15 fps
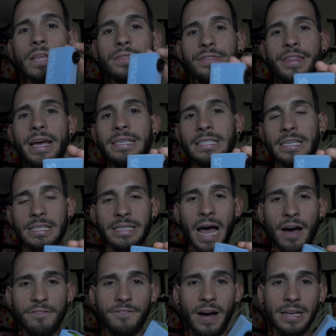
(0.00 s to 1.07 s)
this is
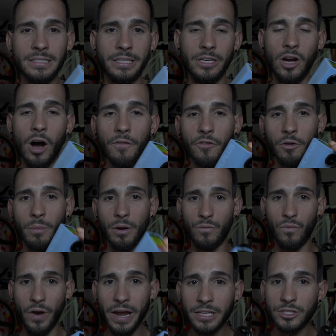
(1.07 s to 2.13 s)
not fast enough from a
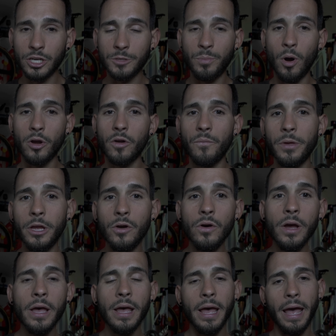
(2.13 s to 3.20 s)
racer's point of
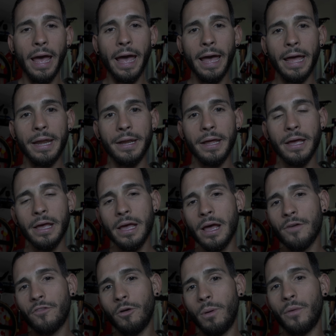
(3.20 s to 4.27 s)
view. And
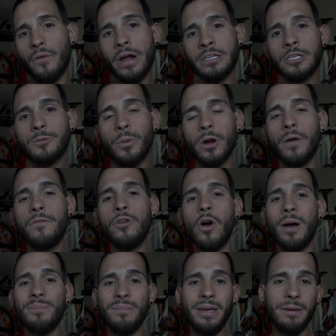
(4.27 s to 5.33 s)
from a racer's point of
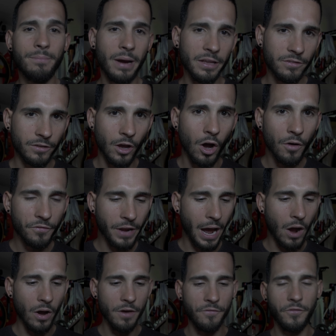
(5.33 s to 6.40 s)
view, I mean myself.
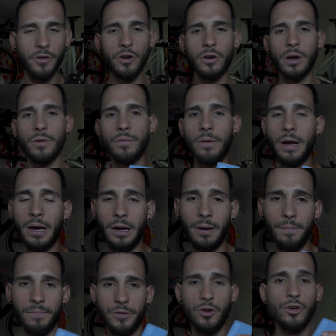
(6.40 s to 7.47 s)
Now, if
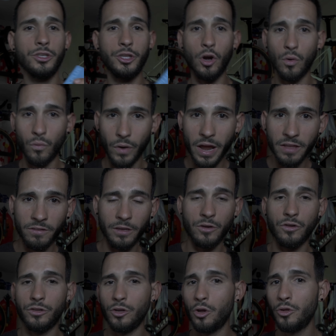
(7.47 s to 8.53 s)
you're still racing,
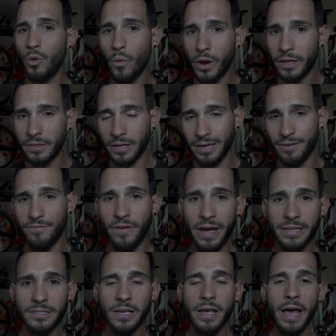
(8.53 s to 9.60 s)
you're still doing the
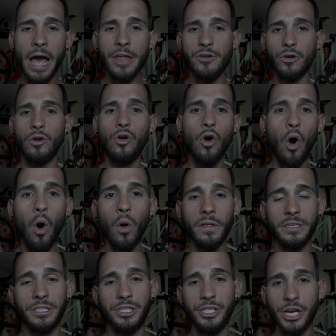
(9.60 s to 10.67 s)
event, and your goal is